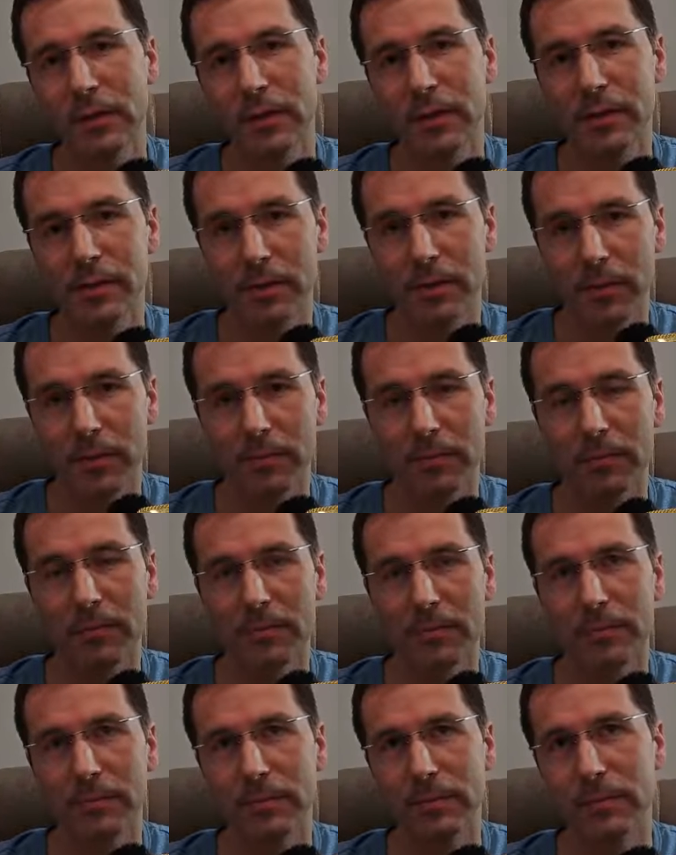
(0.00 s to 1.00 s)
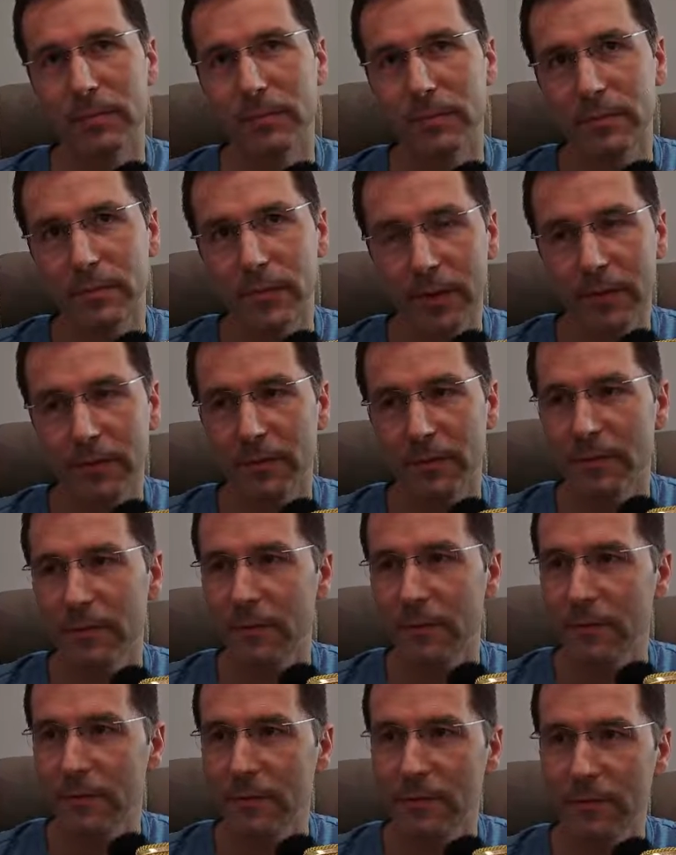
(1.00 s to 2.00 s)
some
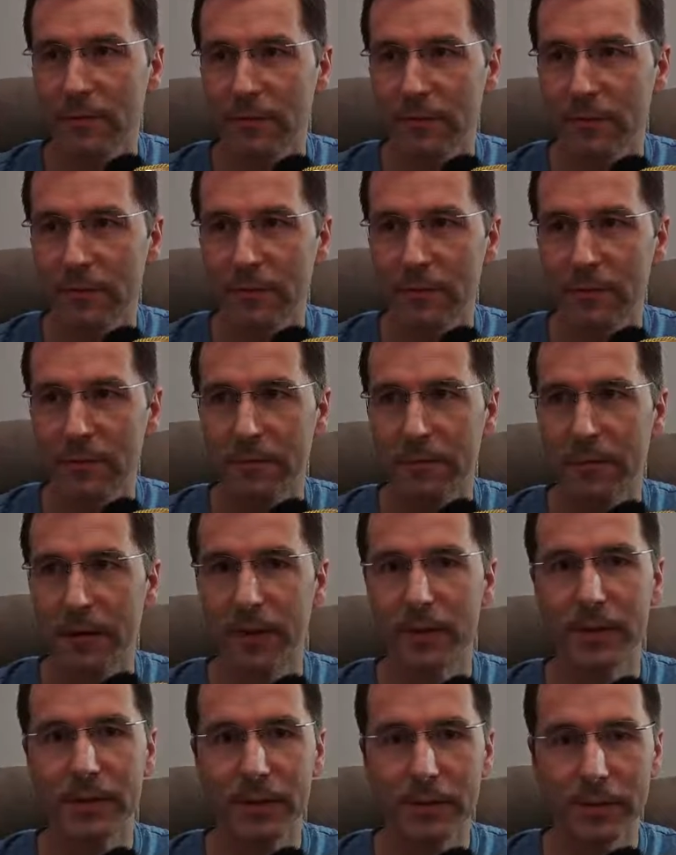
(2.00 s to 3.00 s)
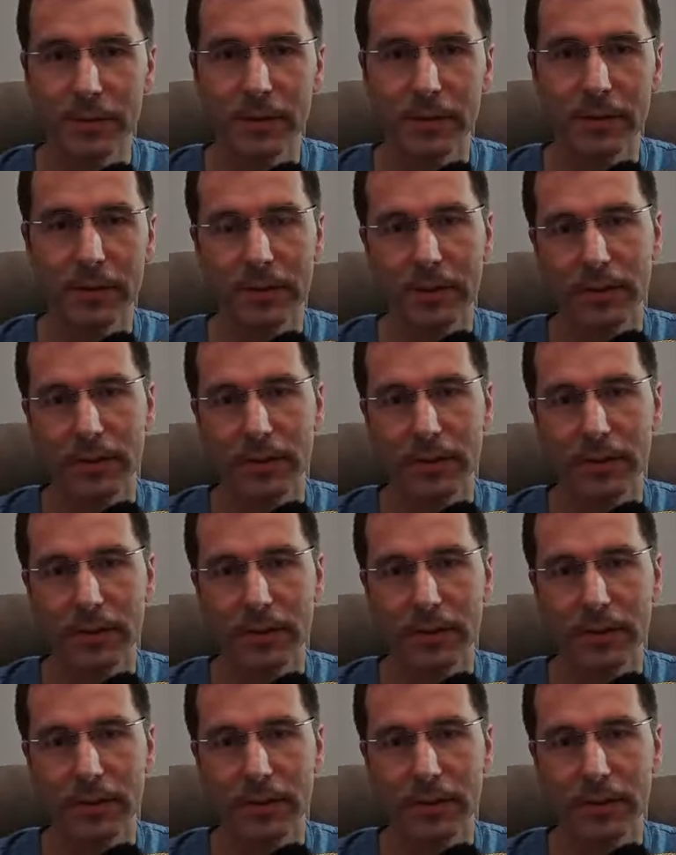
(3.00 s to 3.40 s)
fixes